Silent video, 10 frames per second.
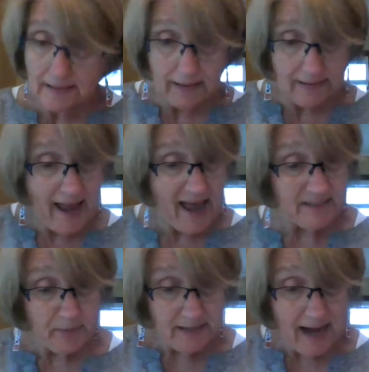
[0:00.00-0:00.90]

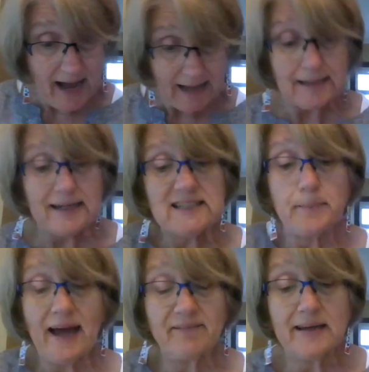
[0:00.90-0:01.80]
Last but not least,
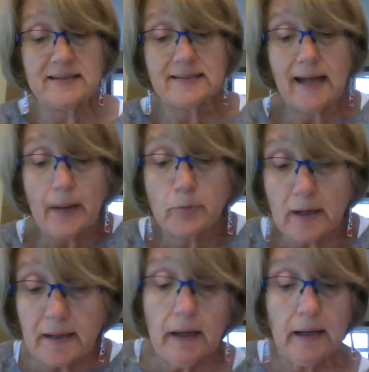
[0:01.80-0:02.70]
Pat Van
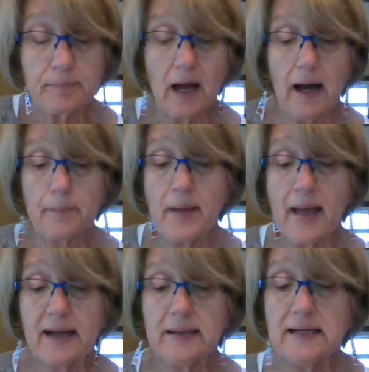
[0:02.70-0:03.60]
Slambrook.
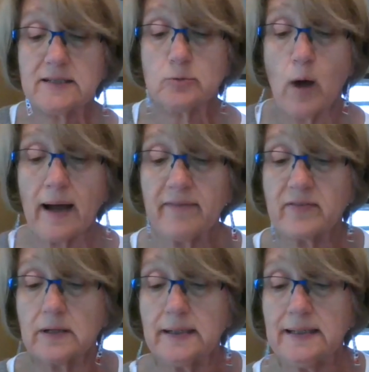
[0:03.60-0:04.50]
Pat and his wife,
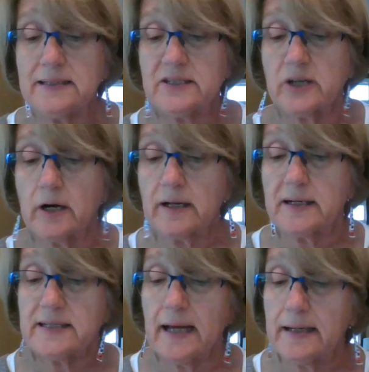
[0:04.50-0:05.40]
Colleen, started
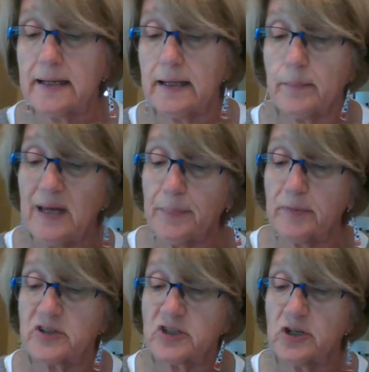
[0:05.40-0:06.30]
attending
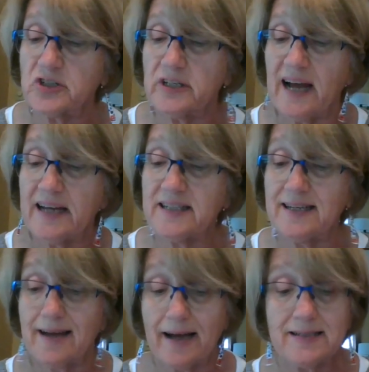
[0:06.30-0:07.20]
People's Church in
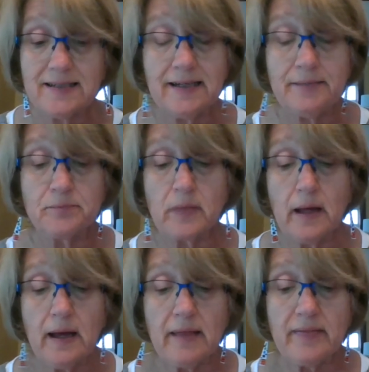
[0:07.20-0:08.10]
1990.
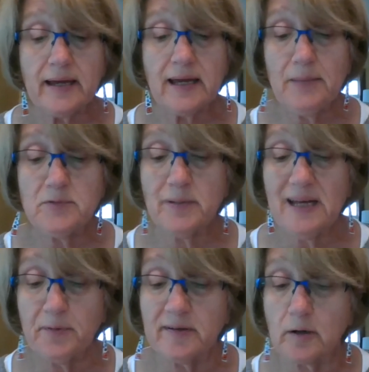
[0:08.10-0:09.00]
They came to
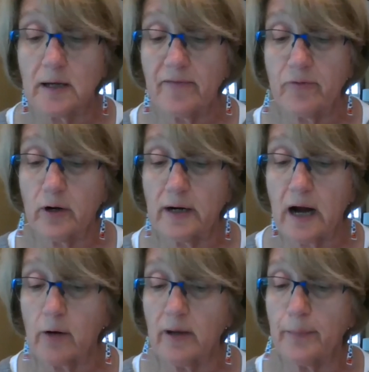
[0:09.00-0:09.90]
People's looking for an
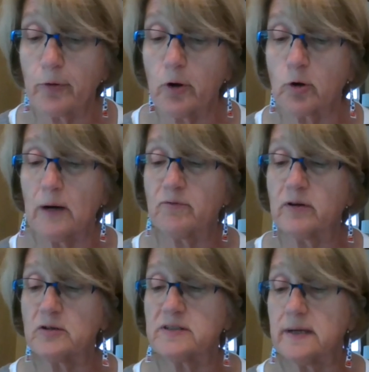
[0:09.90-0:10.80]
RE program for
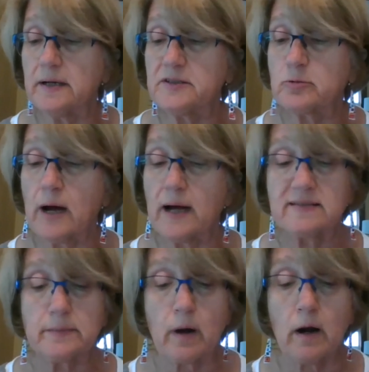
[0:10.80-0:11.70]
their sons, Ross
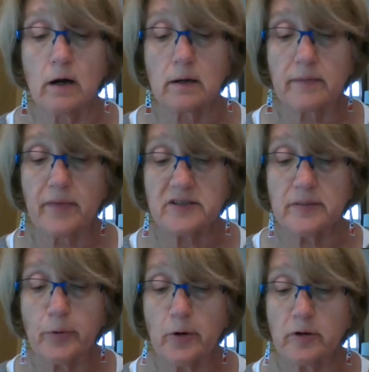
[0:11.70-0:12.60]
and Mark, that
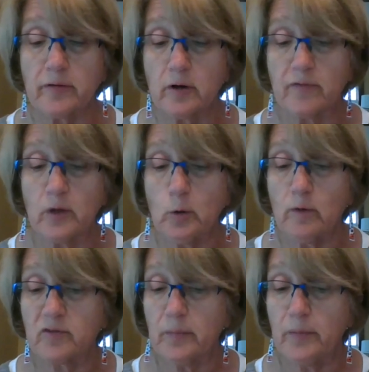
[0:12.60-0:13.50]
supported their view
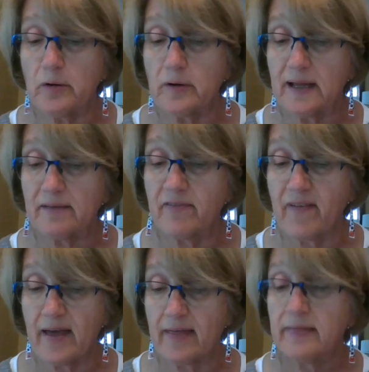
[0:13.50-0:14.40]
of community and
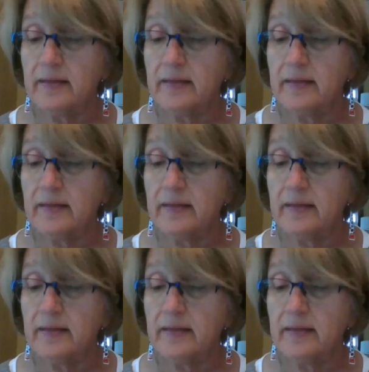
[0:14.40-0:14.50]
faith.